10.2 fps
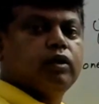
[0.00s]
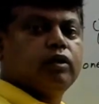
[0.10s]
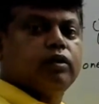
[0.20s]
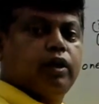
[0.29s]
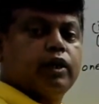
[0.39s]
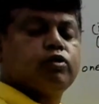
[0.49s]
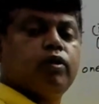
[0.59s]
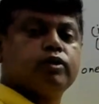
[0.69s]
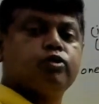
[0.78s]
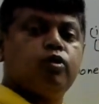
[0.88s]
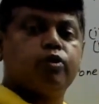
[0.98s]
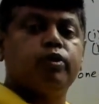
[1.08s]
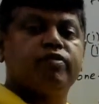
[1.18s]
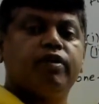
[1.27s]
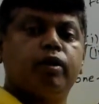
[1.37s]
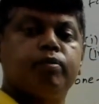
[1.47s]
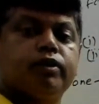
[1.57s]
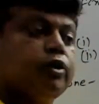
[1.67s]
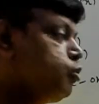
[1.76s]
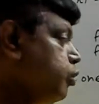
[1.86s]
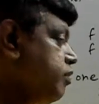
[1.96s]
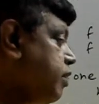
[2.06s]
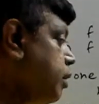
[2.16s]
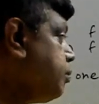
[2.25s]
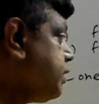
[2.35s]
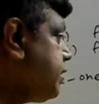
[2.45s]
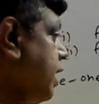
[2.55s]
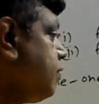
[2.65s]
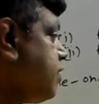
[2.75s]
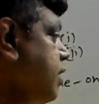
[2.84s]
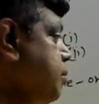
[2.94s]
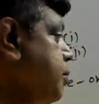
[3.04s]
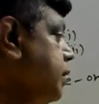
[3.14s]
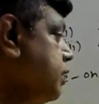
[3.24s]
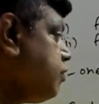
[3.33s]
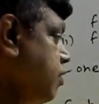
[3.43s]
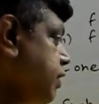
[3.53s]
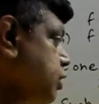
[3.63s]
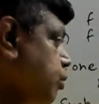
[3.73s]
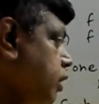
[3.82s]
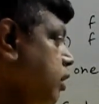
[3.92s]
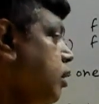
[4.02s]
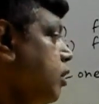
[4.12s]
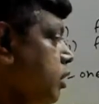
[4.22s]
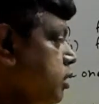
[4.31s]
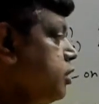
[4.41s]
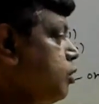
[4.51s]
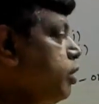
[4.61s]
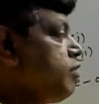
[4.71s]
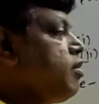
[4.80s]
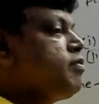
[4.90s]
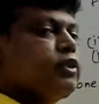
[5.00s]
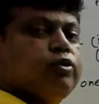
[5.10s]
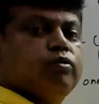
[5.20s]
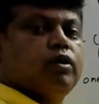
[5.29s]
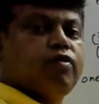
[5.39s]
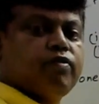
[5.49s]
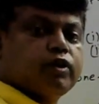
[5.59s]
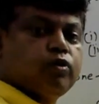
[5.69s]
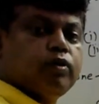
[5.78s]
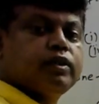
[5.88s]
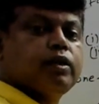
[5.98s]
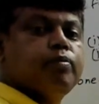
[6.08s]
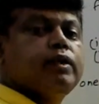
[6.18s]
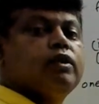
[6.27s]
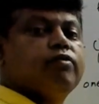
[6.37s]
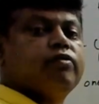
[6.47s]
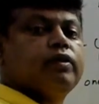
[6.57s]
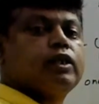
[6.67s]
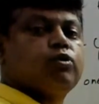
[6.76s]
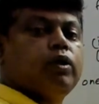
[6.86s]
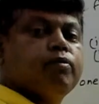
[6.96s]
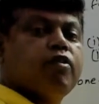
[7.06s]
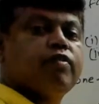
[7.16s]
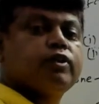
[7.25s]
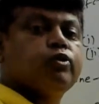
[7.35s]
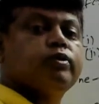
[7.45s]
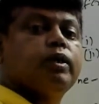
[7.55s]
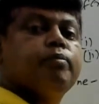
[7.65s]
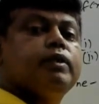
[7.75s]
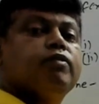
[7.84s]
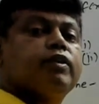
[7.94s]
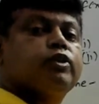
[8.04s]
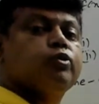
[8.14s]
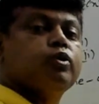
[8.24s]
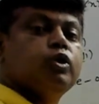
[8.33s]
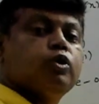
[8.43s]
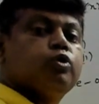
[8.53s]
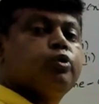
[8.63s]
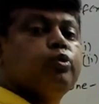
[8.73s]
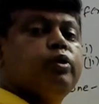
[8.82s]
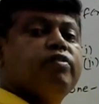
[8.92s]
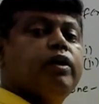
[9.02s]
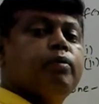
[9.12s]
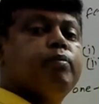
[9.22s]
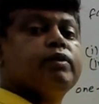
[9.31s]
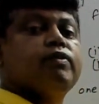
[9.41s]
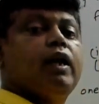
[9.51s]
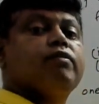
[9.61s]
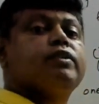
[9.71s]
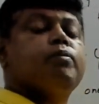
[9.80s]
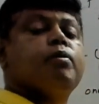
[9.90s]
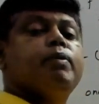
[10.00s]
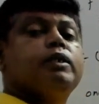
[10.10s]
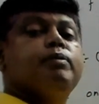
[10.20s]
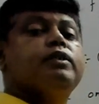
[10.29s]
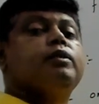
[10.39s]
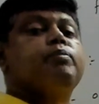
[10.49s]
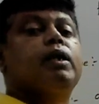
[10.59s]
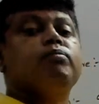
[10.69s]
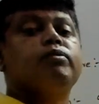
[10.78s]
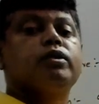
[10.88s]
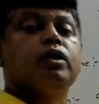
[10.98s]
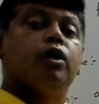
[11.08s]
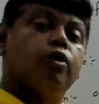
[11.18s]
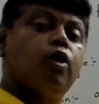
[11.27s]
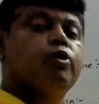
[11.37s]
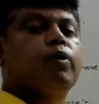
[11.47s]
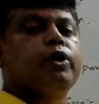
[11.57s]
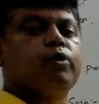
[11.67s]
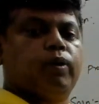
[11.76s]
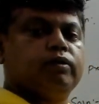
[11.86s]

then x1 x2 are two different numbers. Then two different numbers, they have the same image. F of x1 is equal to f of x2. F of x1 is the image of x1, f of x2 is the image of x2. So two different numbers will have same image, means it becomes not one to one.